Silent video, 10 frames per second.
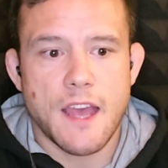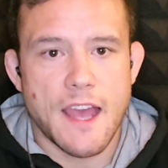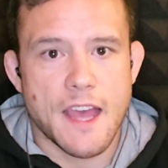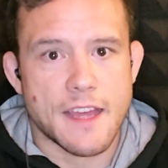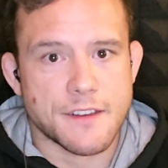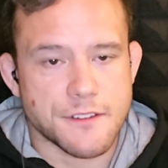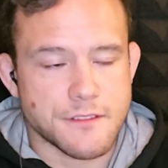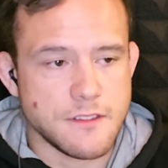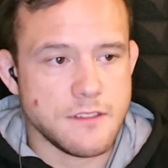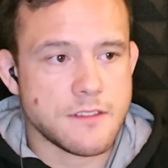And
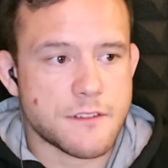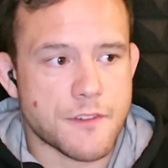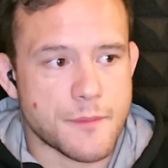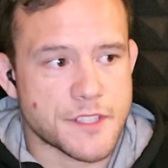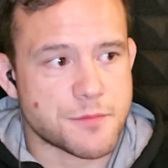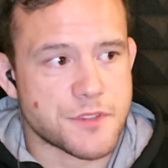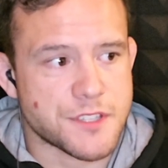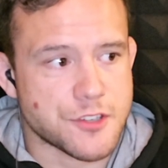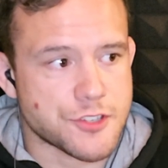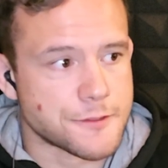from this
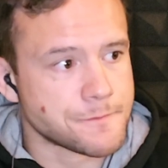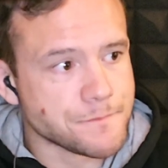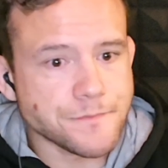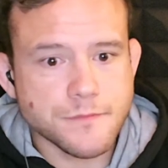position,